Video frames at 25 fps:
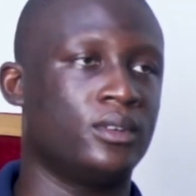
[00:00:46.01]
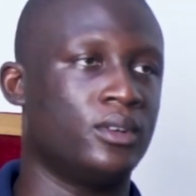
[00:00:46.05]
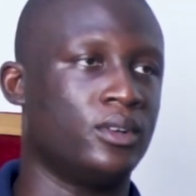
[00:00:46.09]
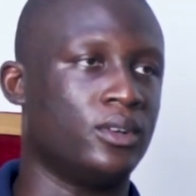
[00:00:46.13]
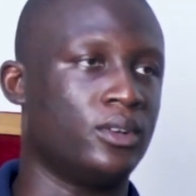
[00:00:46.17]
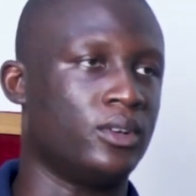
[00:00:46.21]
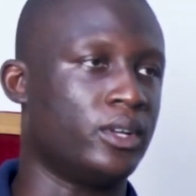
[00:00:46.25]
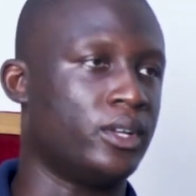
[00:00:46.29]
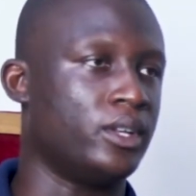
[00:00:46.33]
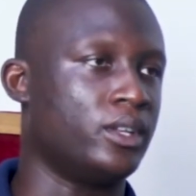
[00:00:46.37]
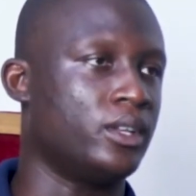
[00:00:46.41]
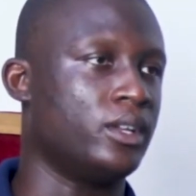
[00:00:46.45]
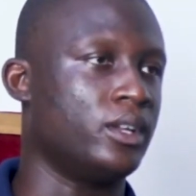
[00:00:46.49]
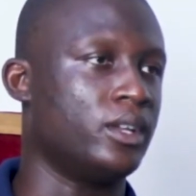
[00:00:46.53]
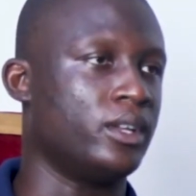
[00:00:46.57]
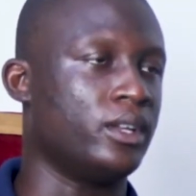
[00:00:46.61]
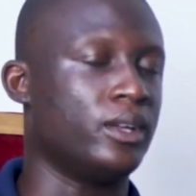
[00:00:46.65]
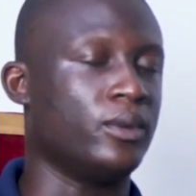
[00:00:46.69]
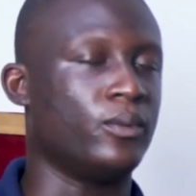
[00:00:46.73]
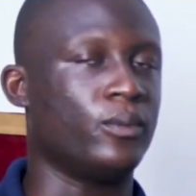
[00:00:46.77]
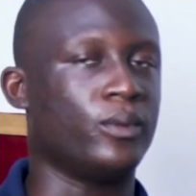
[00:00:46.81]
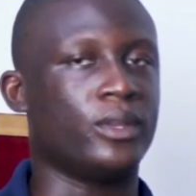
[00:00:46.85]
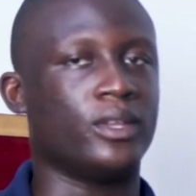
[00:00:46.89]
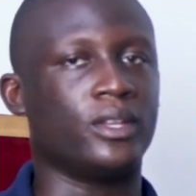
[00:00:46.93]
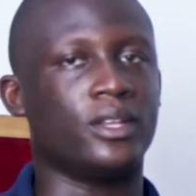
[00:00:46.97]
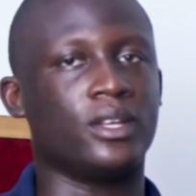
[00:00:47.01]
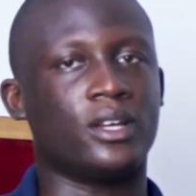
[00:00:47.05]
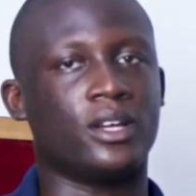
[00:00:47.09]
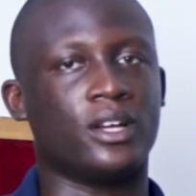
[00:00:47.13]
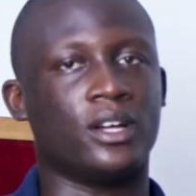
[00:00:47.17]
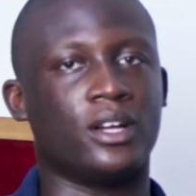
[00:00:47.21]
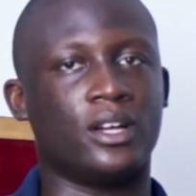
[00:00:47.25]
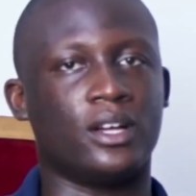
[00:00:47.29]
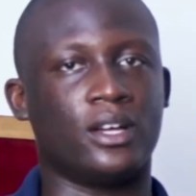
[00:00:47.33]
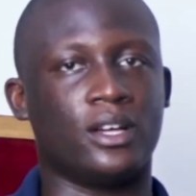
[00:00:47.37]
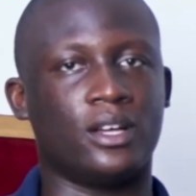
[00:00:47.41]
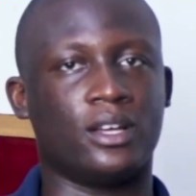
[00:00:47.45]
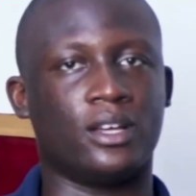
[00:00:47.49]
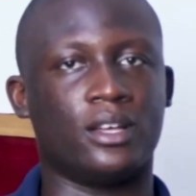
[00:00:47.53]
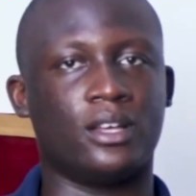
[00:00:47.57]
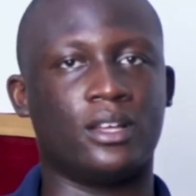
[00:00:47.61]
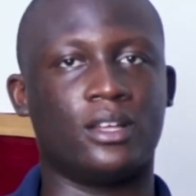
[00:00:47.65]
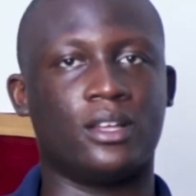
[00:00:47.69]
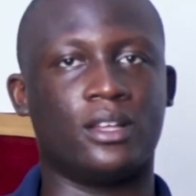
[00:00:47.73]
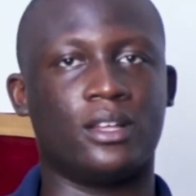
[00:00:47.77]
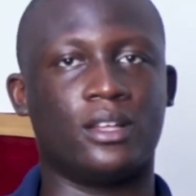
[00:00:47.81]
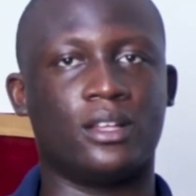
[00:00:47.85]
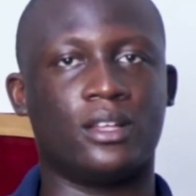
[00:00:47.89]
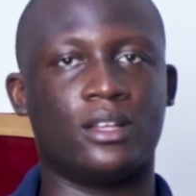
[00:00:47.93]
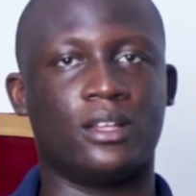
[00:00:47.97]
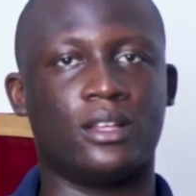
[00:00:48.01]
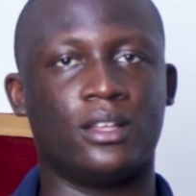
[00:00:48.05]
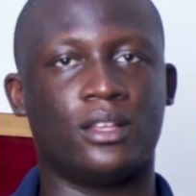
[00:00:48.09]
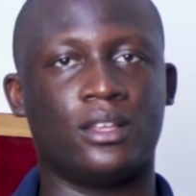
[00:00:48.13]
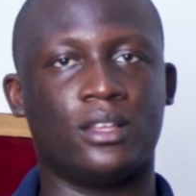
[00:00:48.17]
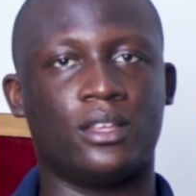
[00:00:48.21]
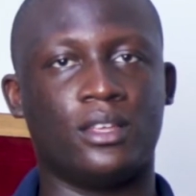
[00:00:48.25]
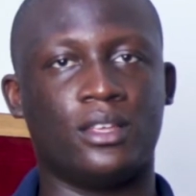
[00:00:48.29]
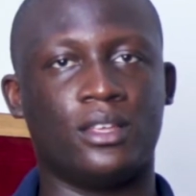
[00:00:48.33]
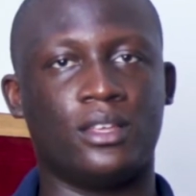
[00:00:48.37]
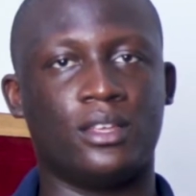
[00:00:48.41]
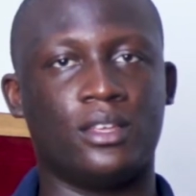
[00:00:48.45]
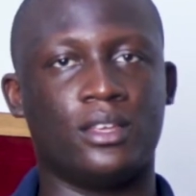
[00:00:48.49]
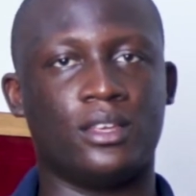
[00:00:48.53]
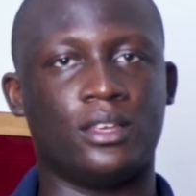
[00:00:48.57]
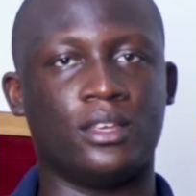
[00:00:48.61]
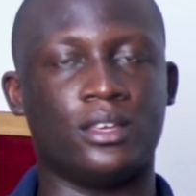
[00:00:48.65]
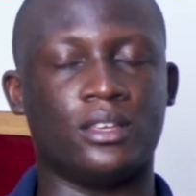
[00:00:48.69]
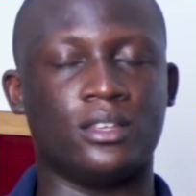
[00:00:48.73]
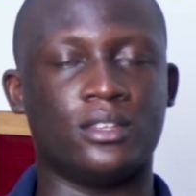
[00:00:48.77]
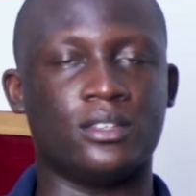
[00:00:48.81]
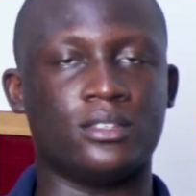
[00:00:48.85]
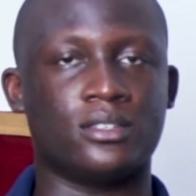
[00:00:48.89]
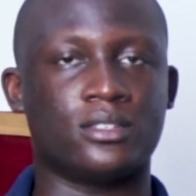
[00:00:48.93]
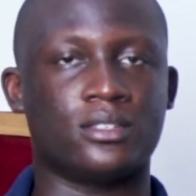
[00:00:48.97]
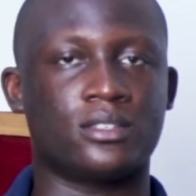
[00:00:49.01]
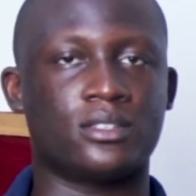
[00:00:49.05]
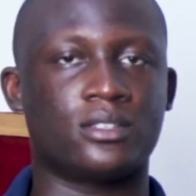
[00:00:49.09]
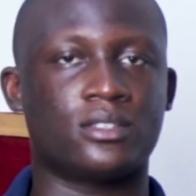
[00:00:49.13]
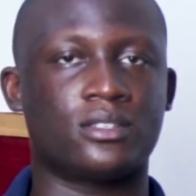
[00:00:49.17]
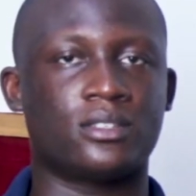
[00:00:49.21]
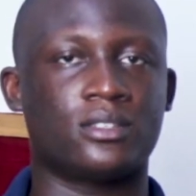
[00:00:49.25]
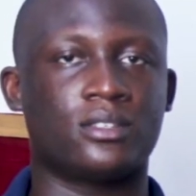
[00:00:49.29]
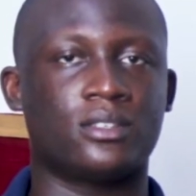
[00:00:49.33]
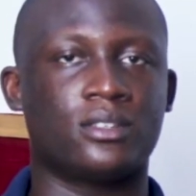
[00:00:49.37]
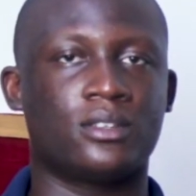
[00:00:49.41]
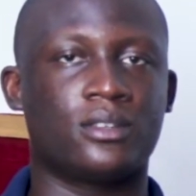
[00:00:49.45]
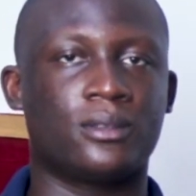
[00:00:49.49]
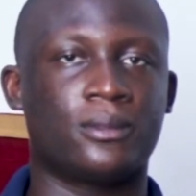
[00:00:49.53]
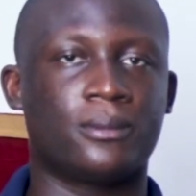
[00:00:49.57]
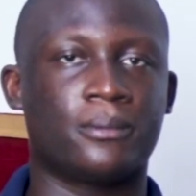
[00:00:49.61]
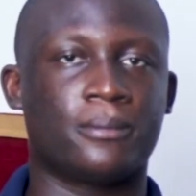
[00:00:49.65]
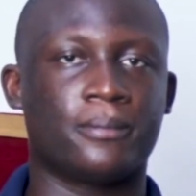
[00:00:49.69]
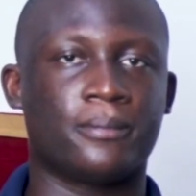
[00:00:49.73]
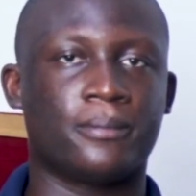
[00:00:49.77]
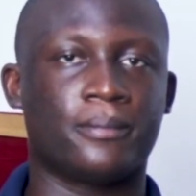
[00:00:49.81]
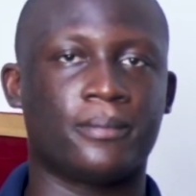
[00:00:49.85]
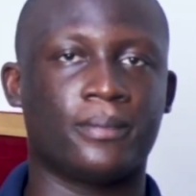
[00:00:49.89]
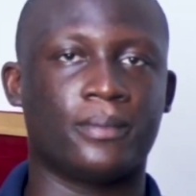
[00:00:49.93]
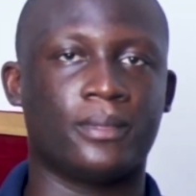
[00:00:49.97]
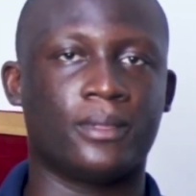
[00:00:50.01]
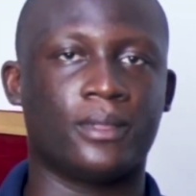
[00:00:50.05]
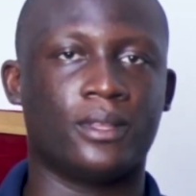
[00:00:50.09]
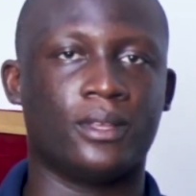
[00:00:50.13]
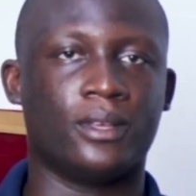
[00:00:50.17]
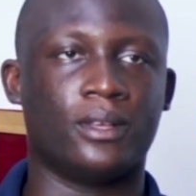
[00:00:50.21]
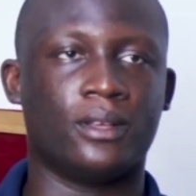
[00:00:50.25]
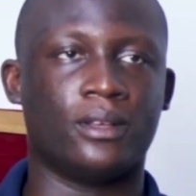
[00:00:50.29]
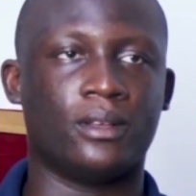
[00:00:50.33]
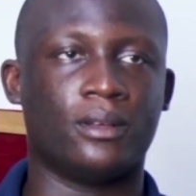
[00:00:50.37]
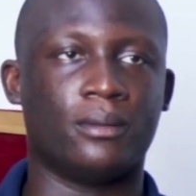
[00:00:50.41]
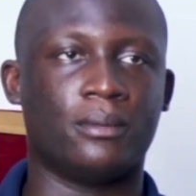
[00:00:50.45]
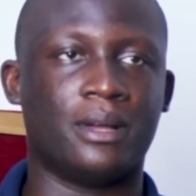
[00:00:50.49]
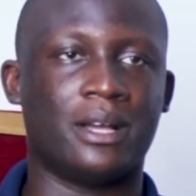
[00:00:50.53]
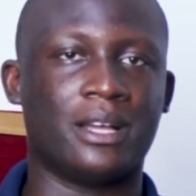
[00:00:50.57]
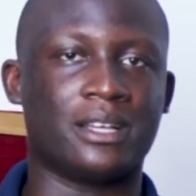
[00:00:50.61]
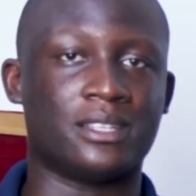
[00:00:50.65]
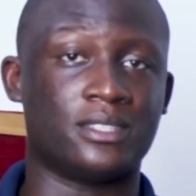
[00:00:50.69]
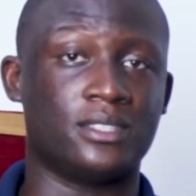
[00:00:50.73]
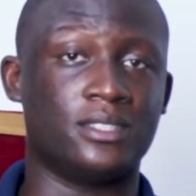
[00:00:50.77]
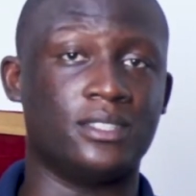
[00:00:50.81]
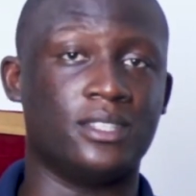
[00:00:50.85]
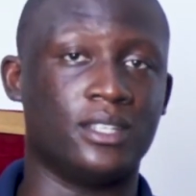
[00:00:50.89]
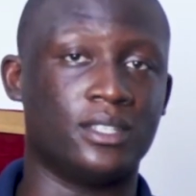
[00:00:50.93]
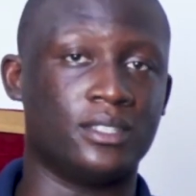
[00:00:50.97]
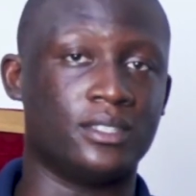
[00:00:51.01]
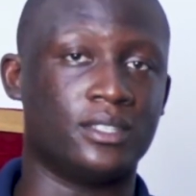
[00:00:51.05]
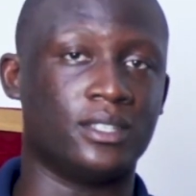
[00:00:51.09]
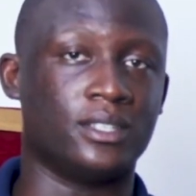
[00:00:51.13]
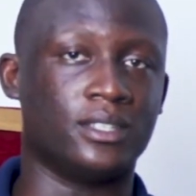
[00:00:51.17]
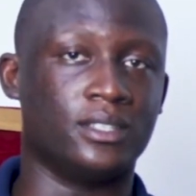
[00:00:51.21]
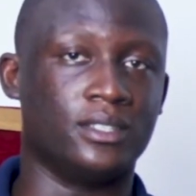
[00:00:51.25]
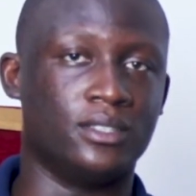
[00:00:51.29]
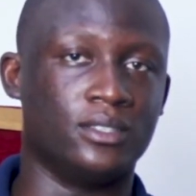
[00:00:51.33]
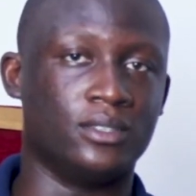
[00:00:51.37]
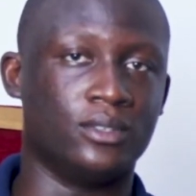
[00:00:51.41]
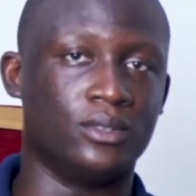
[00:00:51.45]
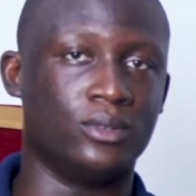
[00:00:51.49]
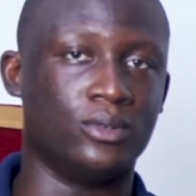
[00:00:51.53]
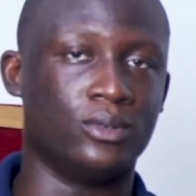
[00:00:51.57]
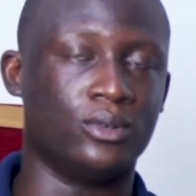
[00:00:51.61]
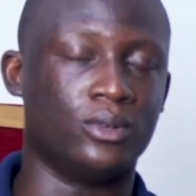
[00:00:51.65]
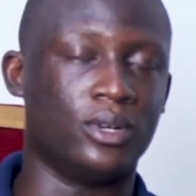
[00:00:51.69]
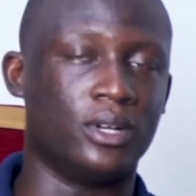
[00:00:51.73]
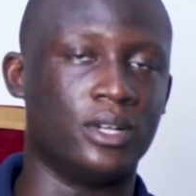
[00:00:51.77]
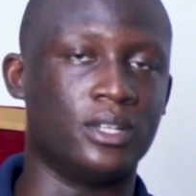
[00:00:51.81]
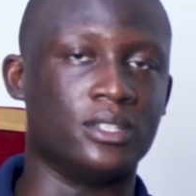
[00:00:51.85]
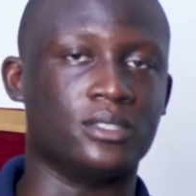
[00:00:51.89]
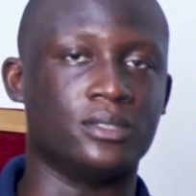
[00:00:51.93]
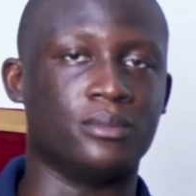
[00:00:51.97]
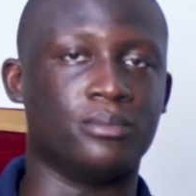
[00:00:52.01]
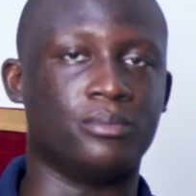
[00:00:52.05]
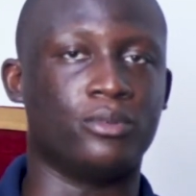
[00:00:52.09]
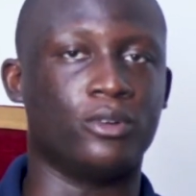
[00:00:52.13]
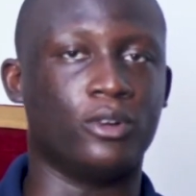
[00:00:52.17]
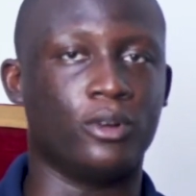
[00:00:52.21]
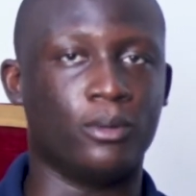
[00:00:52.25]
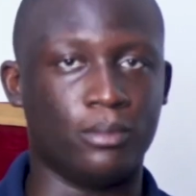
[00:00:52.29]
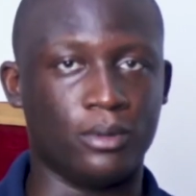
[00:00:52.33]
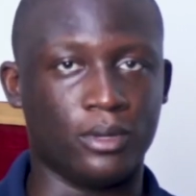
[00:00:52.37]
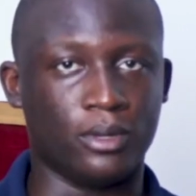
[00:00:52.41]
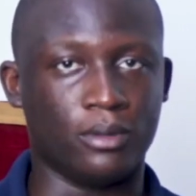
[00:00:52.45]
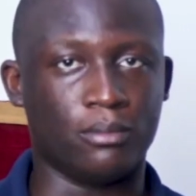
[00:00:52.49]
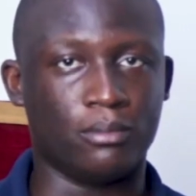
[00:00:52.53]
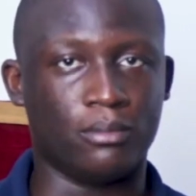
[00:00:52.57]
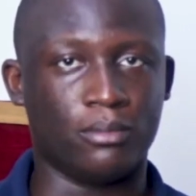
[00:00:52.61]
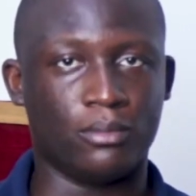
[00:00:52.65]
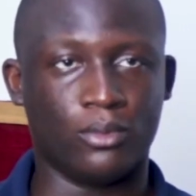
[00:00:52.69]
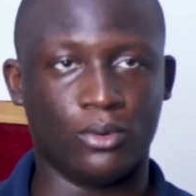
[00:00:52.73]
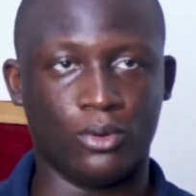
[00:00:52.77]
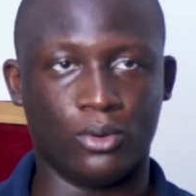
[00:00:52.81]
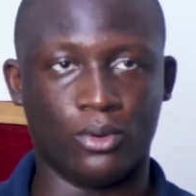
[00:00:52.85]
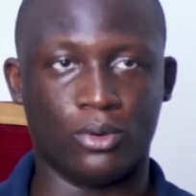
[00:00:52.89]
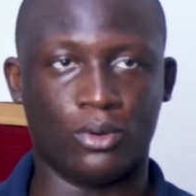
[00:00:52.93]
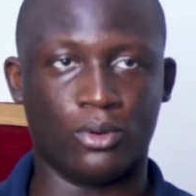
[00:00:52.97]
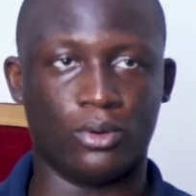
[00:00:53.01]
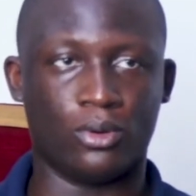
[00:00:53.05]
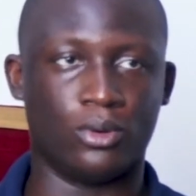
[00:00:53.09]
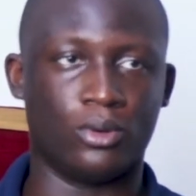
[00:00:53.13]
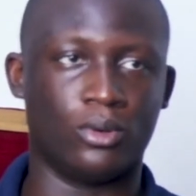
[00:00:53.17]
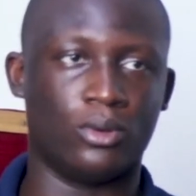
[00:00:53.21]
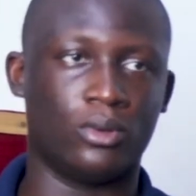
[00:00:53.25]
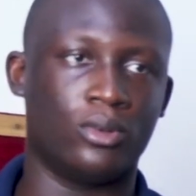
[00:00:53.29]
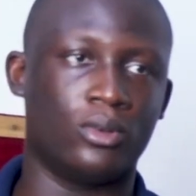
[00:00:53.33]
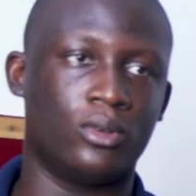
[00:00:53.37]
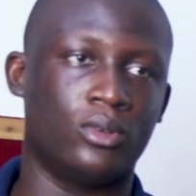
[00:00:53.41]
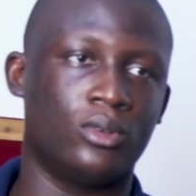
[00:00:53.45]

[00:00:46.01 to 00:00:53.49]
all right? And then when the car is accidented or has a problem or